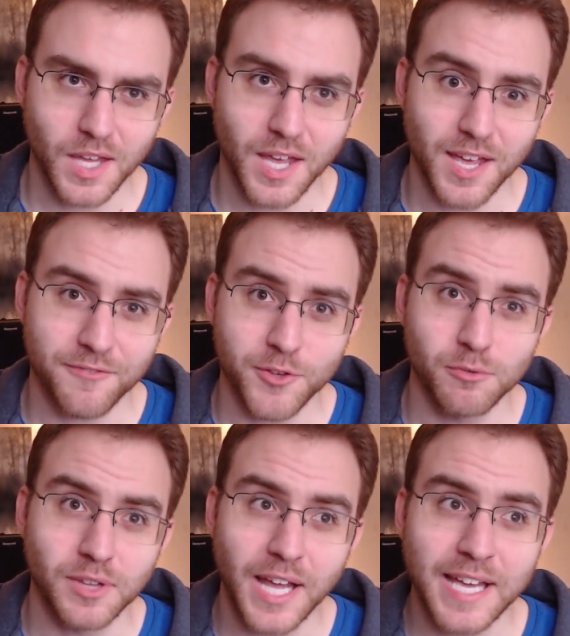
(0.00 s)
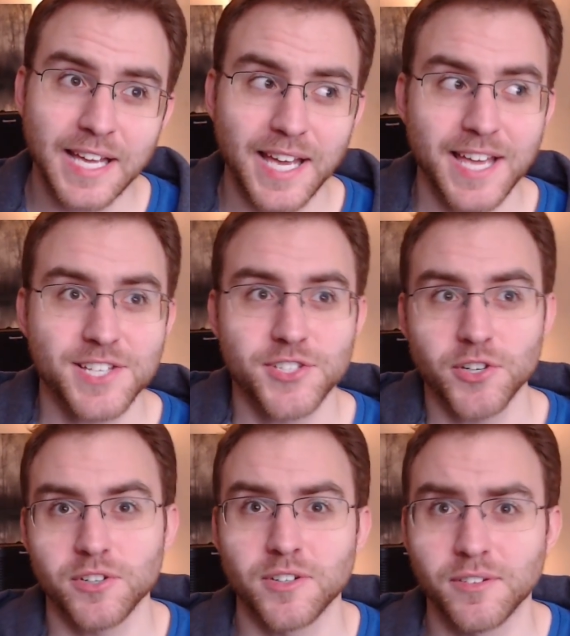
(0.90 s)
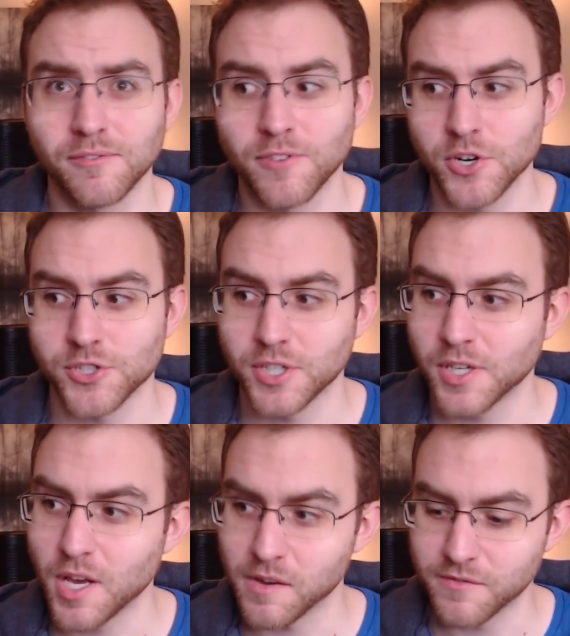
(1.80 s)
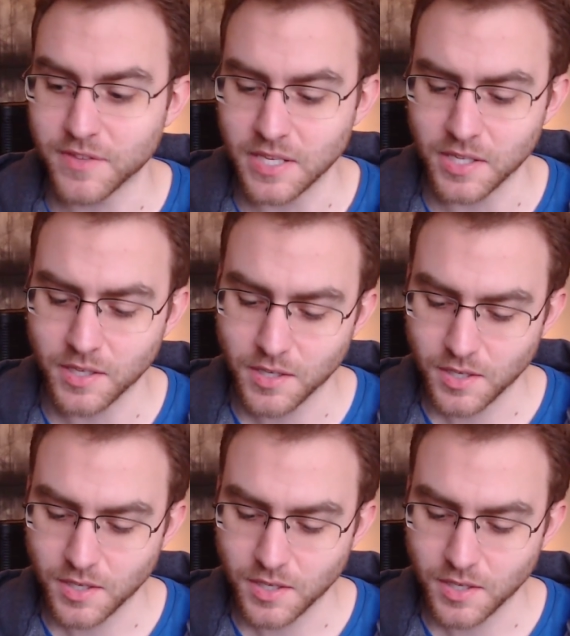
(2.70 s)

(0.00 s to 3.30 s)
if you like a certain version of the